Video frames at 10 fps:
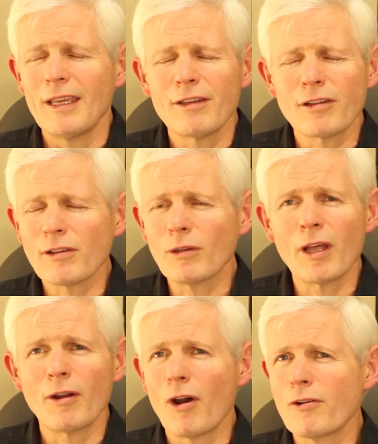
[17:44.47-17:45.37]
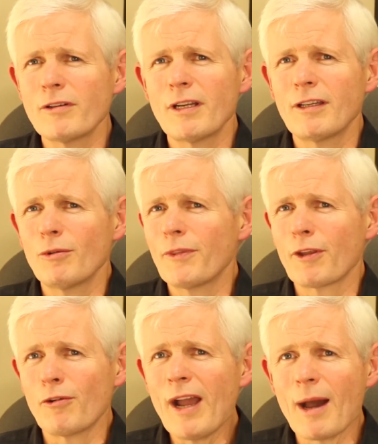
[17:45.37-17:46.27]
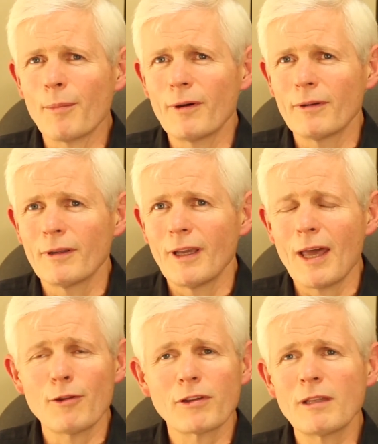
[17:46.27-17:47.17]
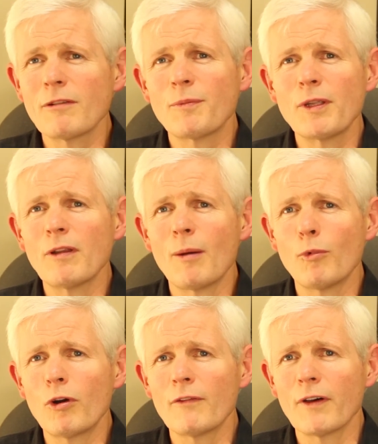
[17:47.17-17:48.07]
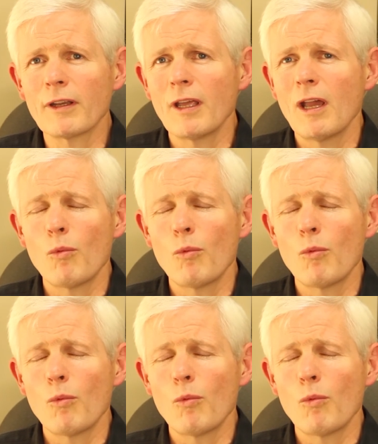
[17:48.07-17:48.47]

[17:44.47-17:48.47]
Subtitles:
it's just a lot harder to deal with the crap, and there seems to be a lot more of it.